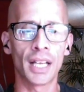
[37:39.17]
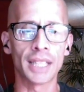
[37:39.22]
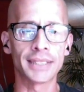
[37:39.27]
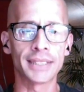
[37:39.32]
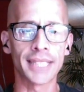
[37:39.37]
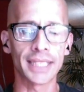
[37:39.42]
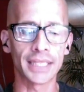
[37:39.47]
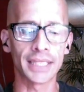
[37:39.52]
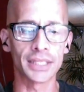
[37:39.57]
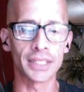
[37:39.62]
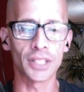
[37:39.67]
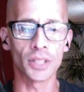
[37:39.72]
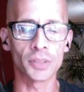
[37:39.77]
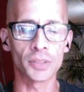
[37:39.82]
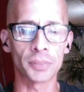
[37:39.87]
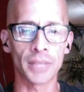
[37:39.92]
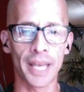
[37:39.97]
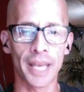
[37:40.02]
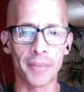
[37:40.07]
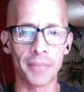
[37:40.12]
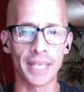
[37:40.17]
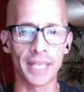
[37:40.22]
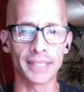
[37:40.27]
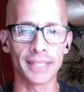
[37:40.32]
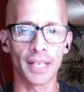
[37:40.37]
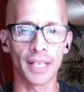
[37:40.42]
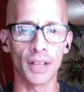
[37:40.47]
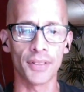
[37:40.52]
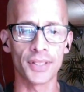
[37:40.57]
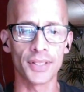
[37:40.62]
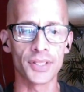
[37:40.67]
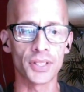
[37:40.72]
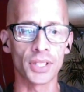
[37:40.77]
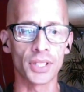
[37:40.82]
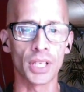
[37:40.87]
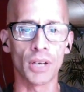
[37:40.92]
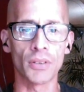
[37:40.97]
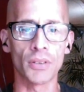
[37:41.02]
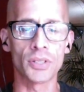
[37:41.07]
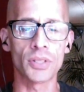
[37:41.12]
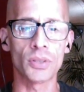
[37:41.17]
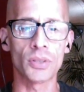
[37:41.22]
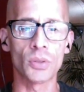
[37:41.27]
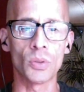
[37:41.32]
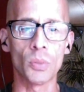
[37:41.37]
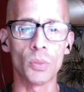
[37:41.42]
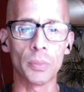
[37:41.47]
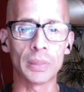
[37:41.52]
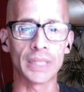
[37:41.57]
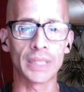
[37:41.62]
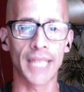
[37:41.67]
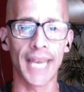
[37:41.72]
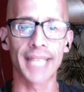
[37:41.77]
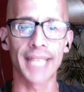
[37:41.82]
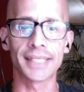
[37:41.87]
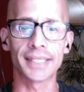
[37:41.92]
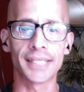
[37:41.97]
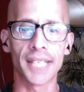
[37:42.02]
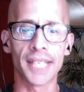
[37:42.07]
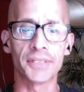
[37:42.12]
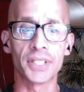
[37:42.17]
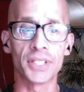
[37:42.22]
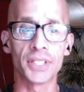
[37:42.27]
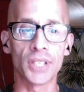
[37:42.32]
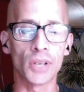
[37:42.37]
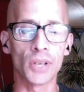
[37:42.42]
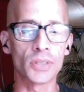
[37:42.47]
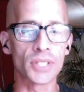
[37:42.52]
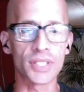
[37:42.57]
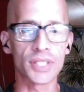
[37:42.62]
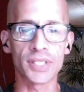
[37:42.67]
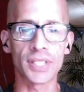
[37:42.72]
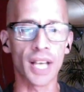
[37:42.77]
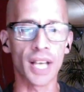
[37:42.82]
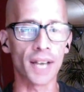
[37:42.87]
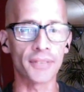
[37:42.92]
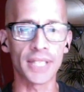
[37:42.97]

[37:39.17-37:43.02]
Daily Dose Plant-Based Health is your go-to place. David knows this stuff.